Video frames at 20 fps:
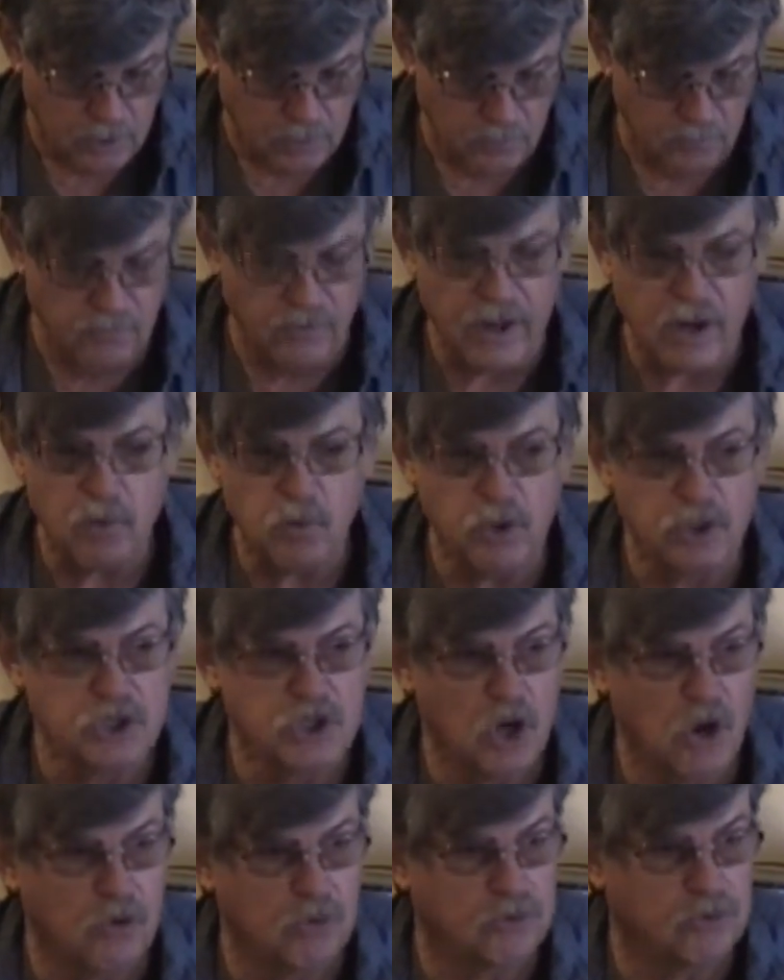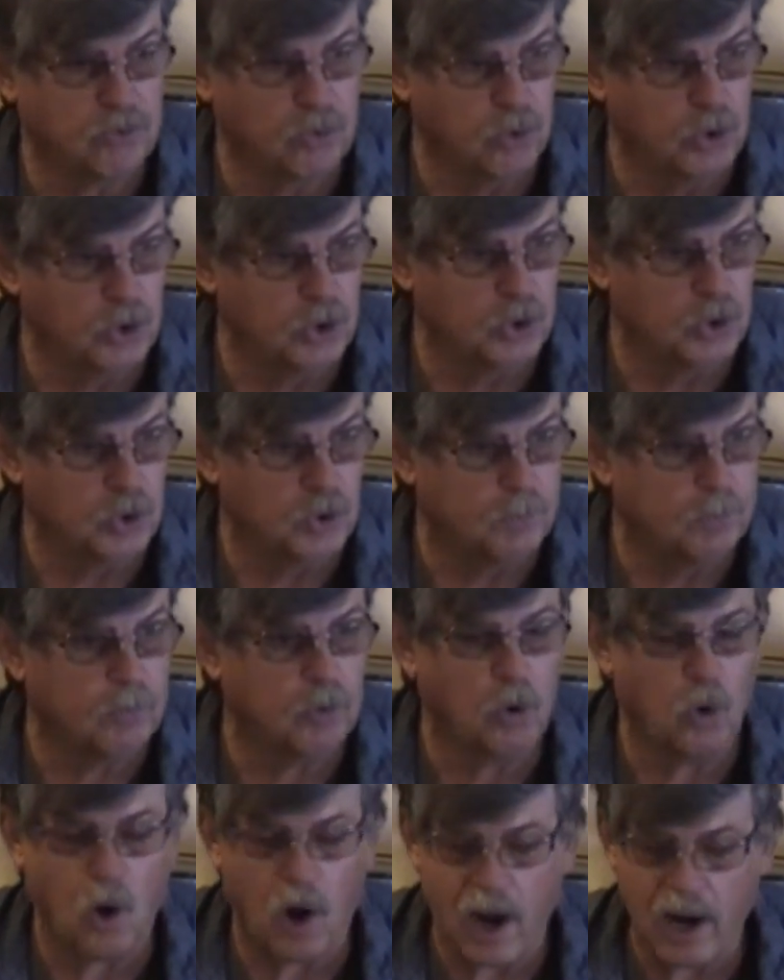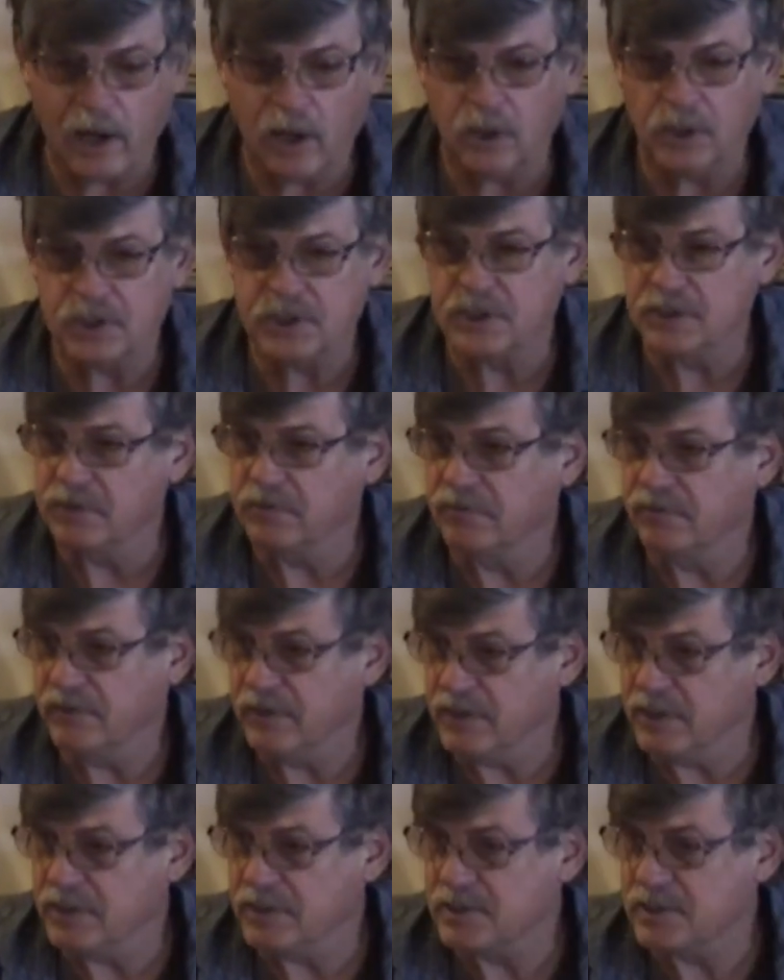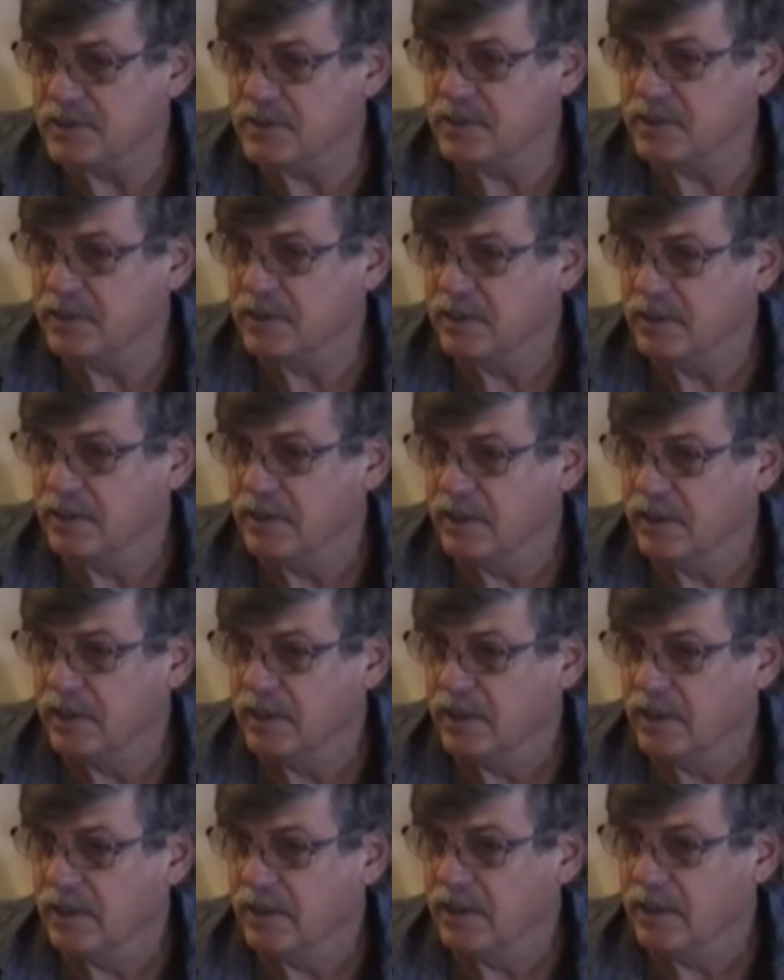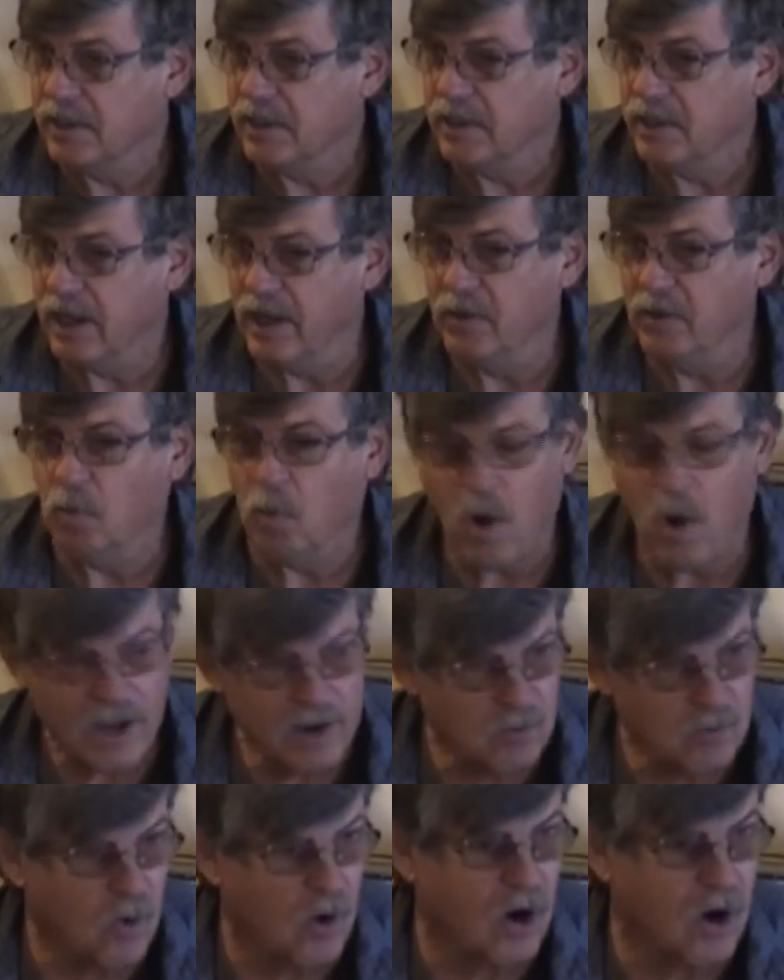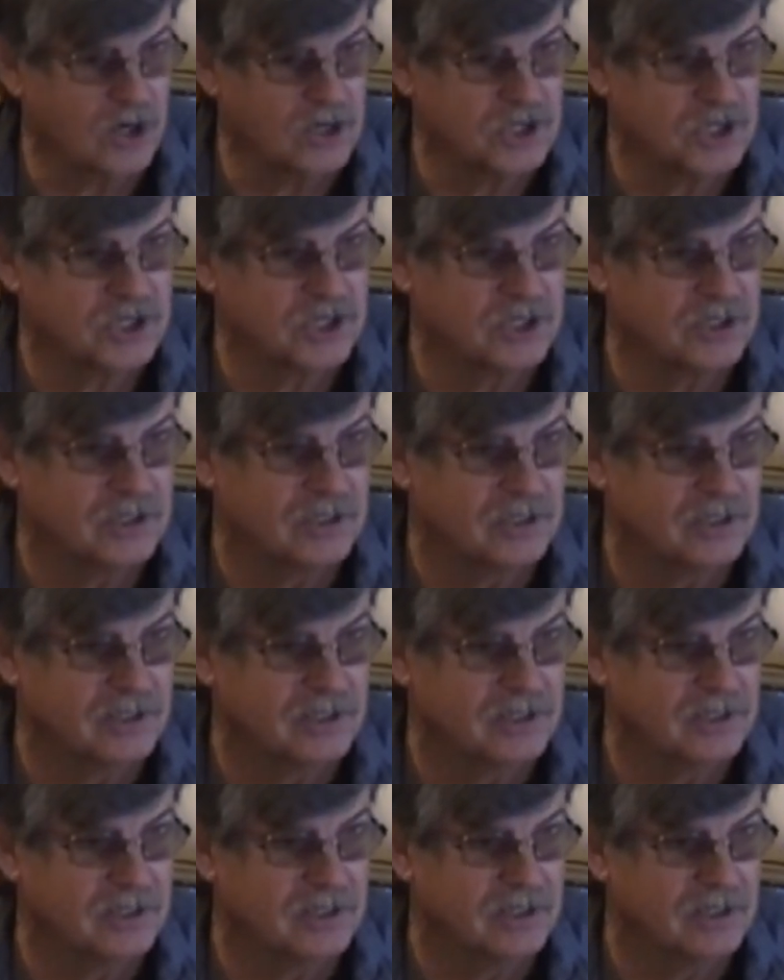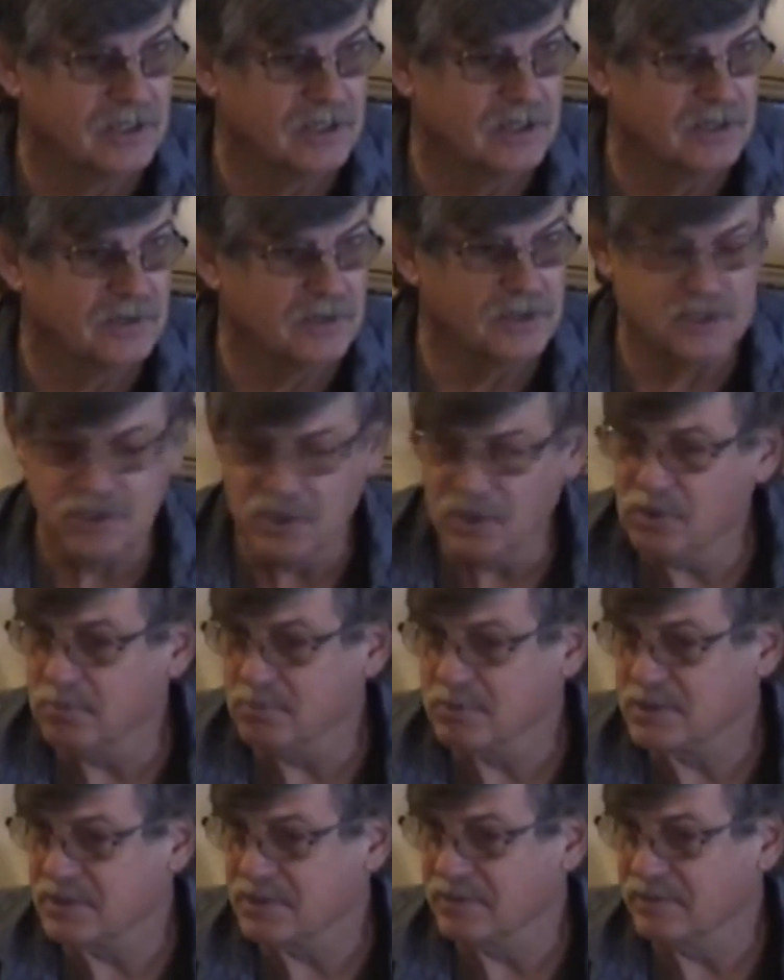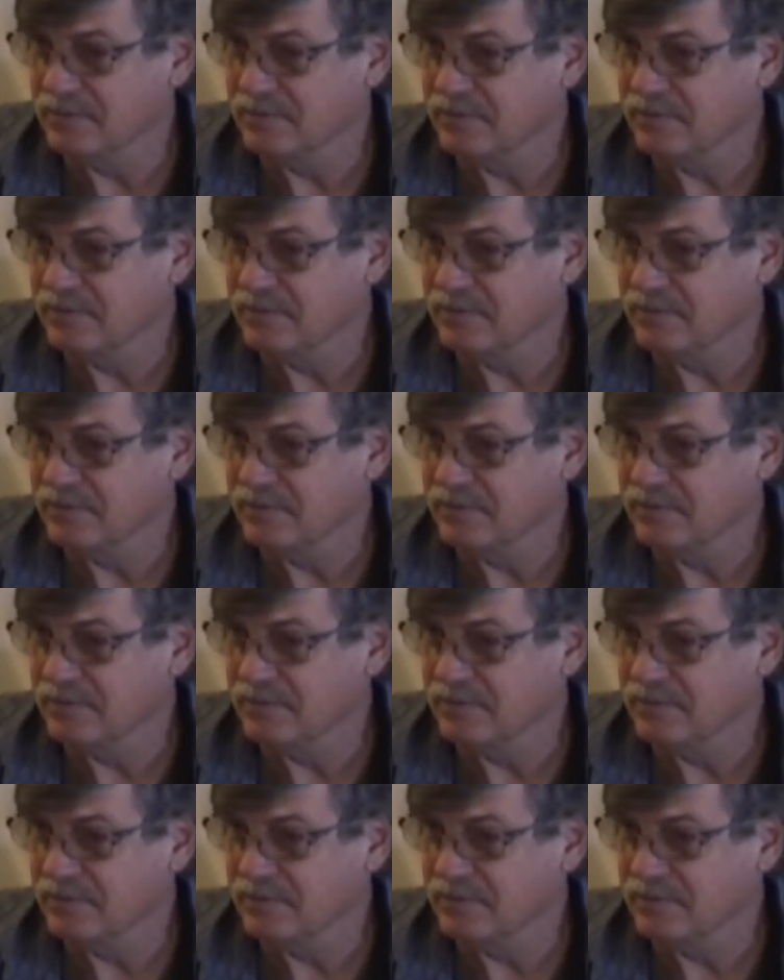they would go through prior to the feast and whitewash the tombs.